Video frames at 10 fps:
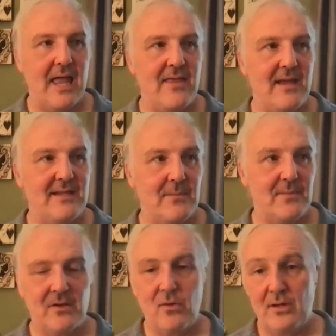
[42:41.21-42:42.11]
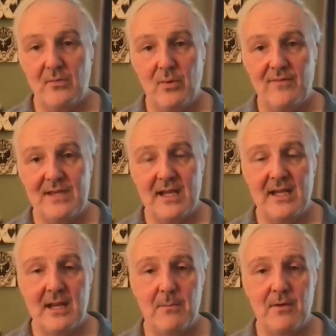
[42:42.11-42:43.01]
And then subsequently, we've done a
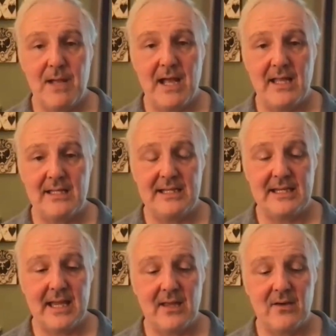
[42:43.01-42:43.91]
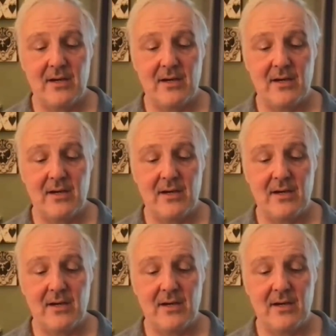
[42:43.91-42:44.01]
number of pilots together.